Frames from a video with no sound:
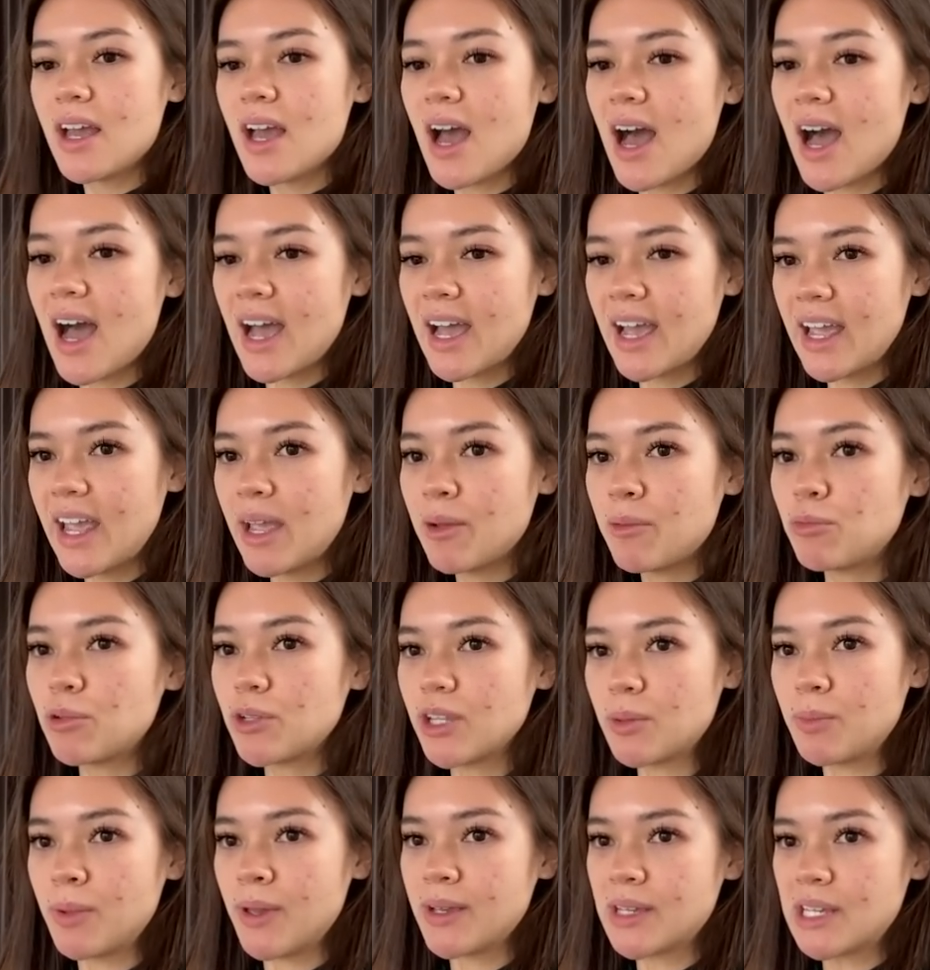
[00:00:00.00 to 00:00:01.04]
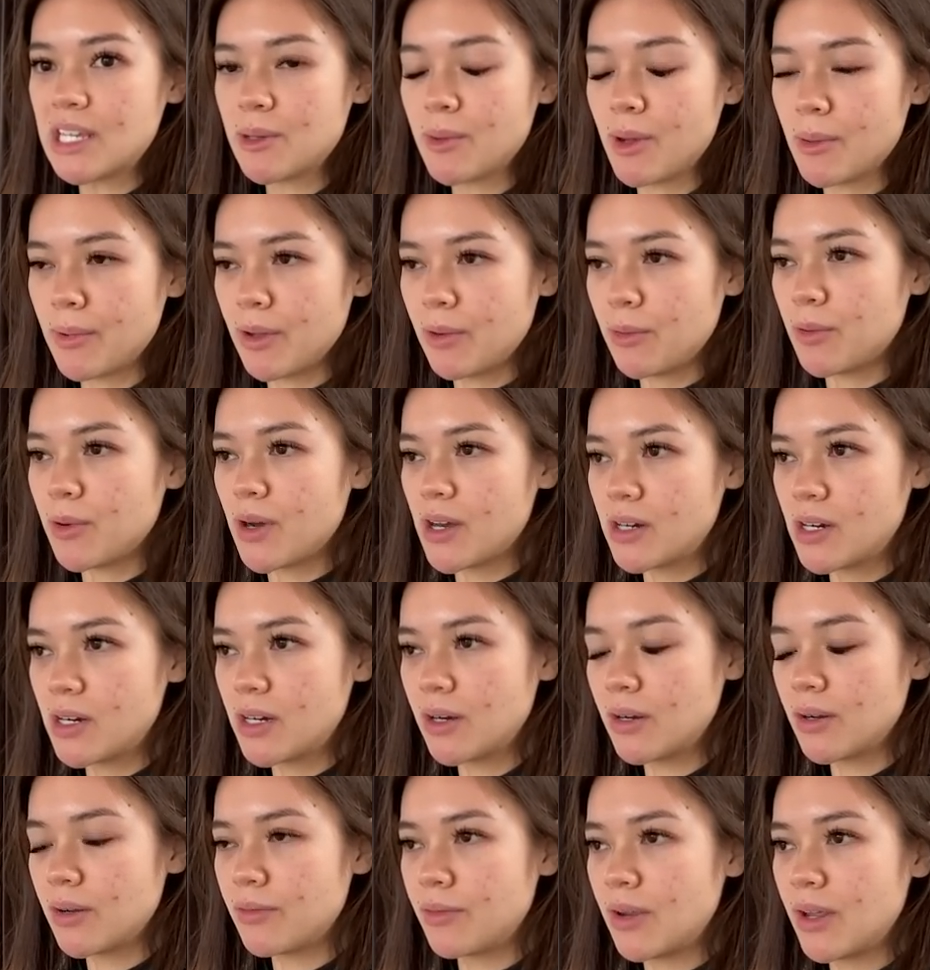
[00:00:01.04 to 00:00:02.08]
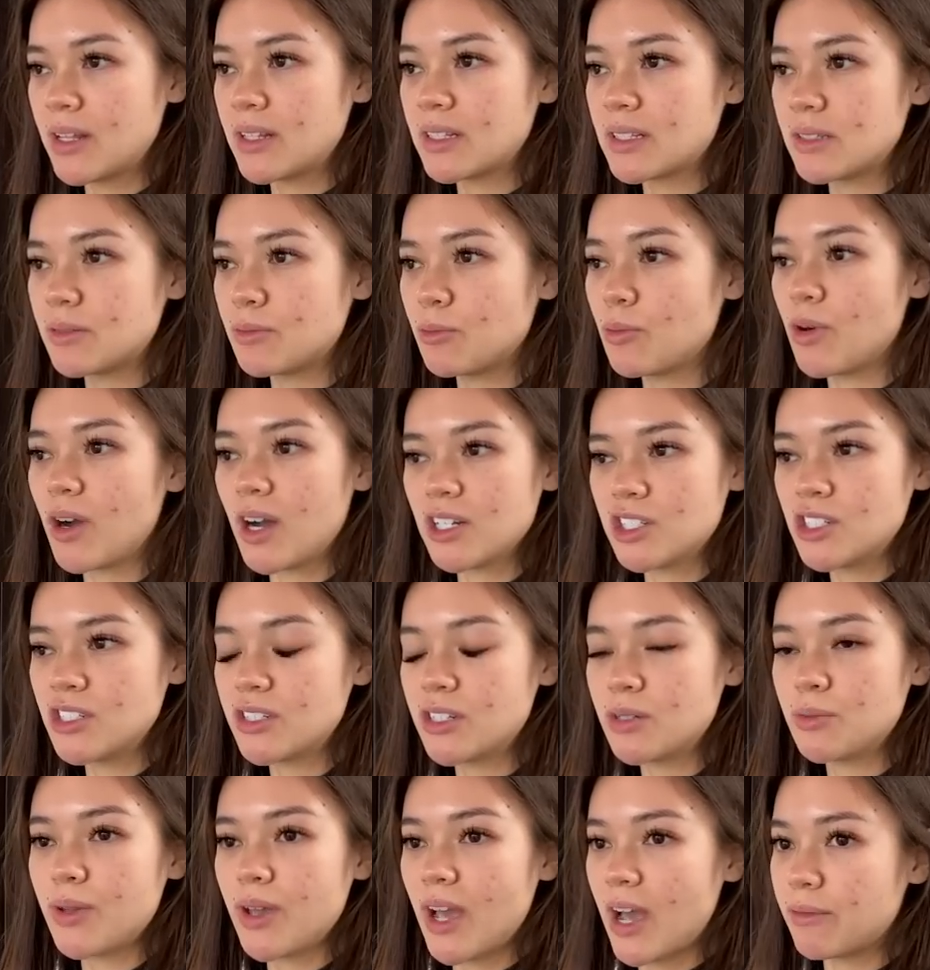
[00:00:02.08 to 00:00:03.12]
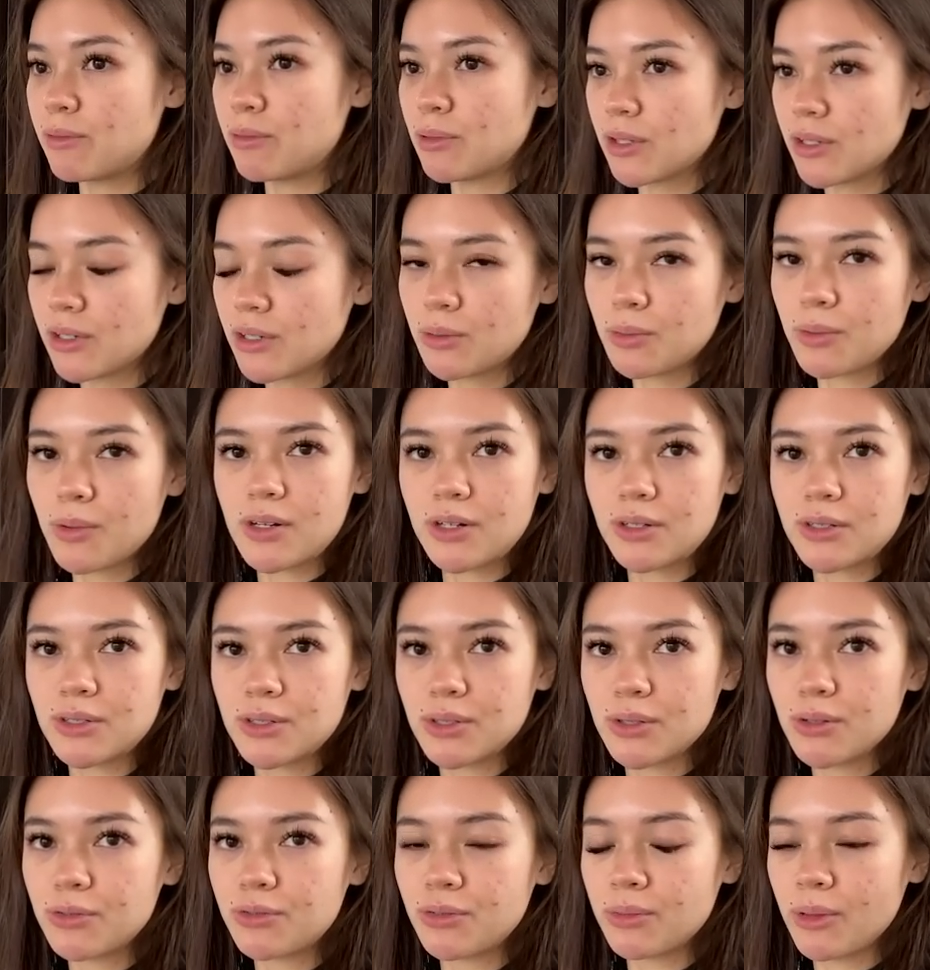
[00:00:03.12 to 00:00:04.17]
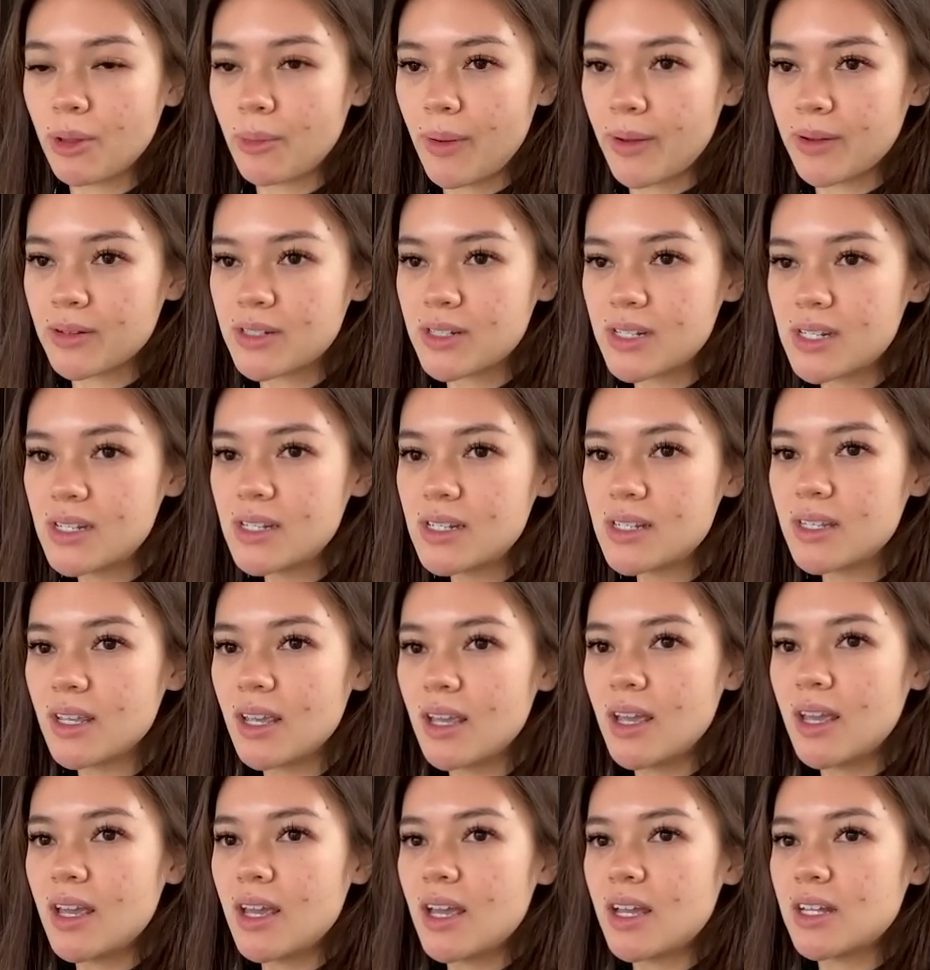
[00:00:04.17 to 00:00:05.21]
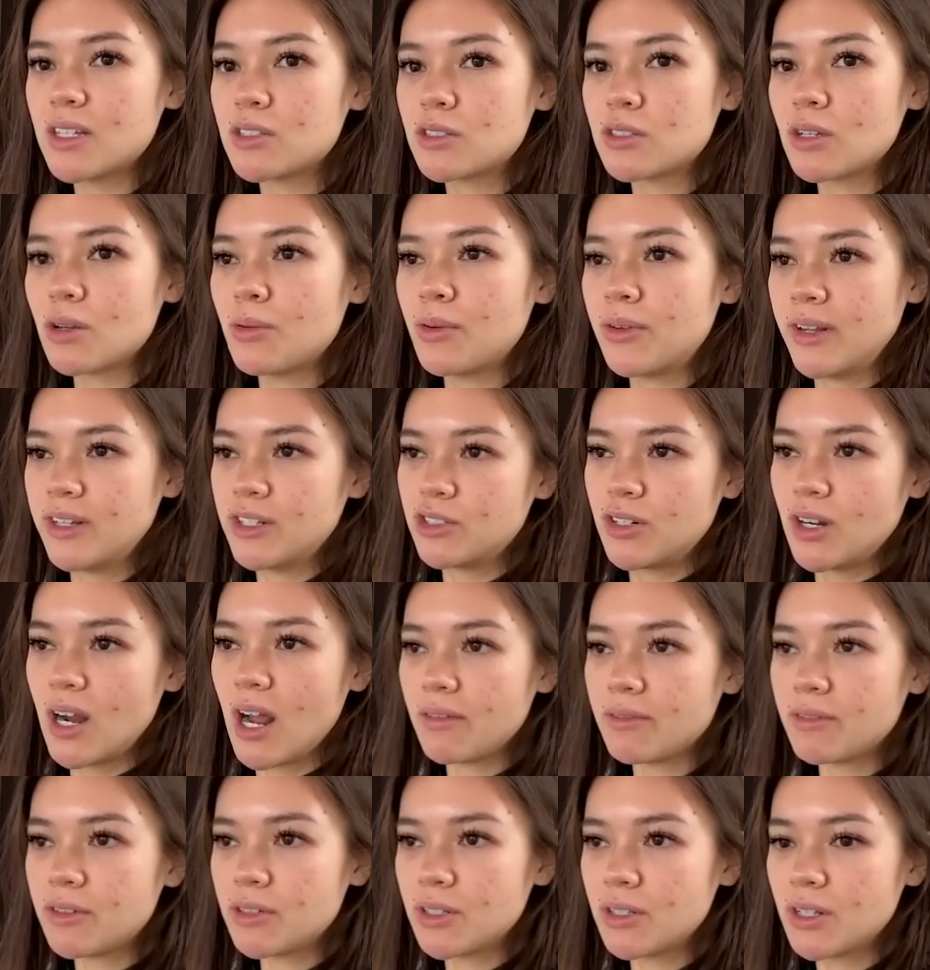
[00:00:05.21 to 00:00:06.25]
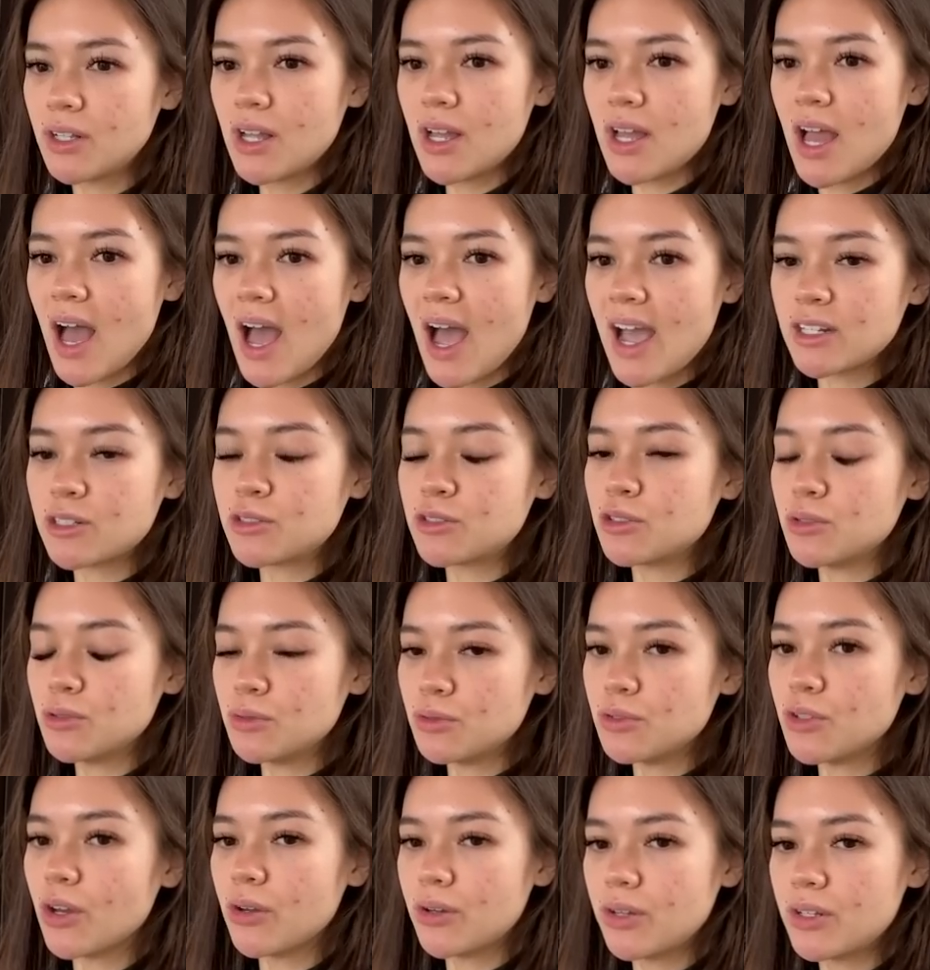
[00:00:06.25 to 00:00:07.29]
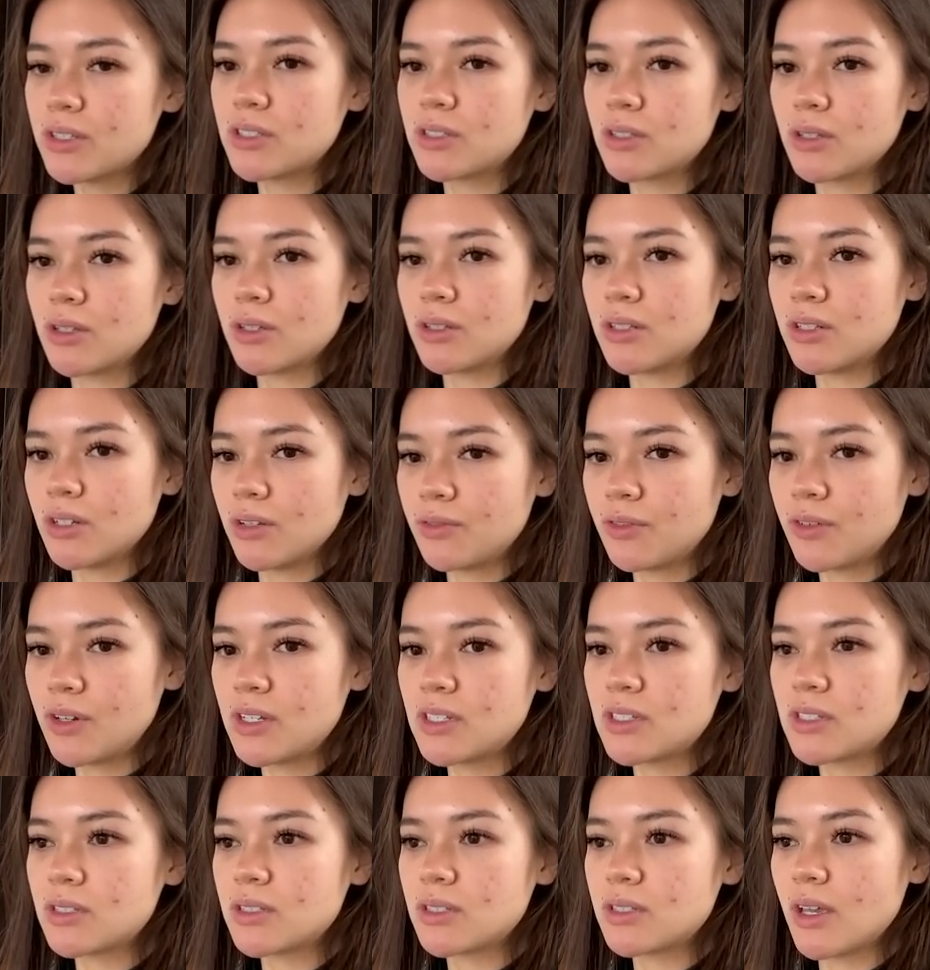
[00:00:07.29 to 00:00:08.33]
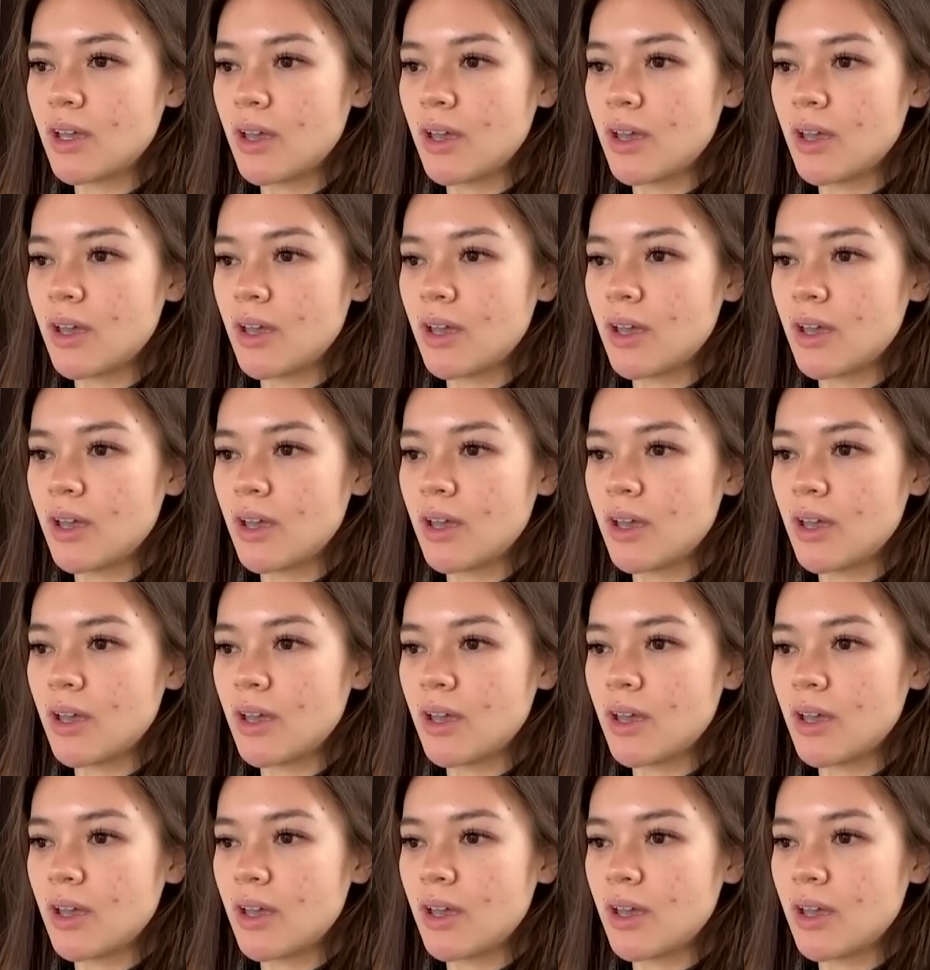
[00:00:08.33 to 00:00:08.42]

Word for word: I am really picky about my water. In Washington, we have really good water too from the mountains. And so when I travel, I do notice the difference.